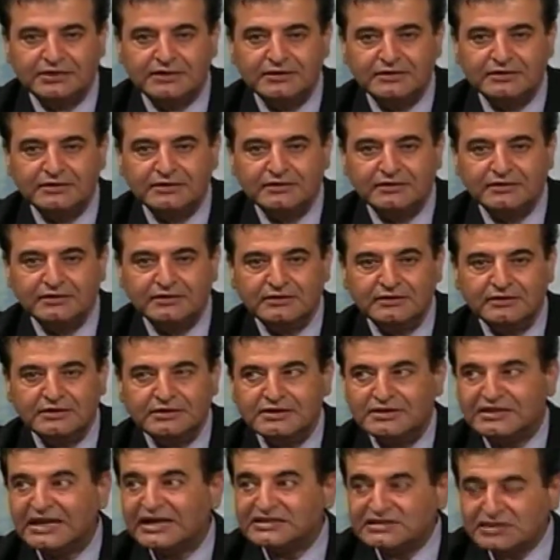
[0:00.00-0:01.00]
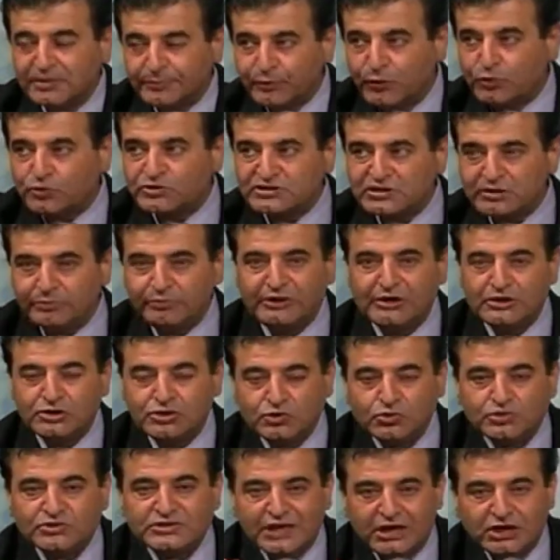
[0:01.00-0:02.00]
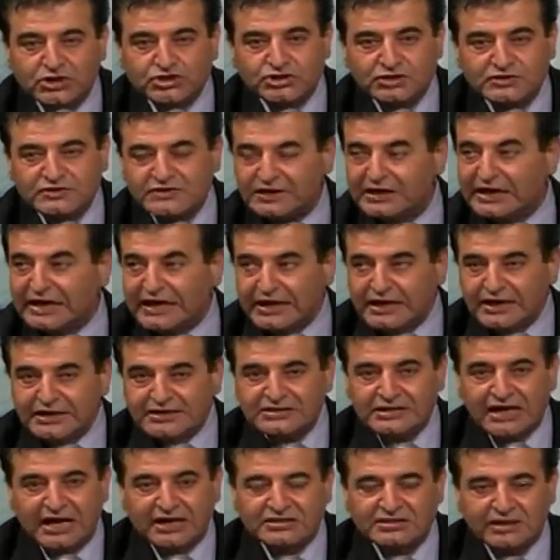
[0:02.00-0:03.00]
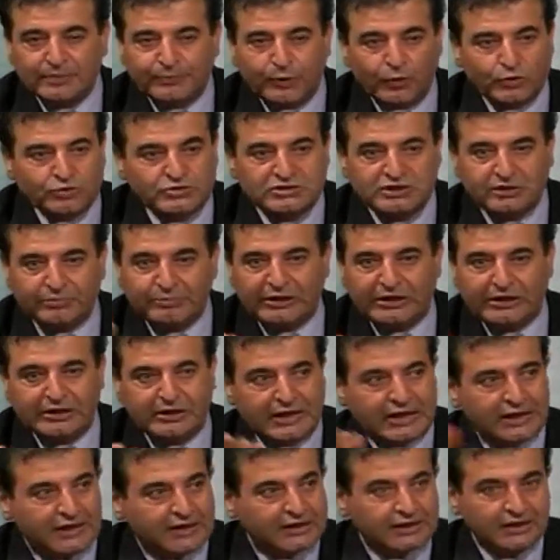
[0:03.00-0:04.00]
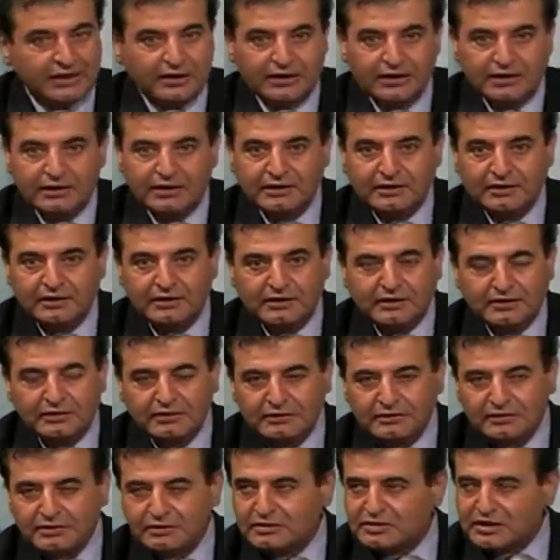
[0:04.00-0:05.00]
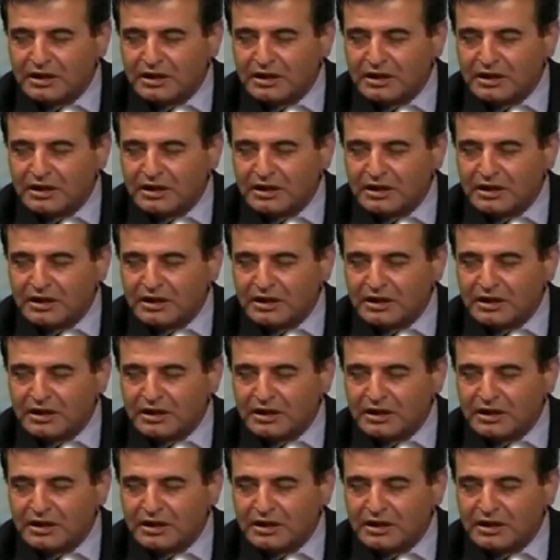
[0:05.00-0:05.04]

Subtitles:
That's supposed to be a news agency. It's not supposed to be like, come on.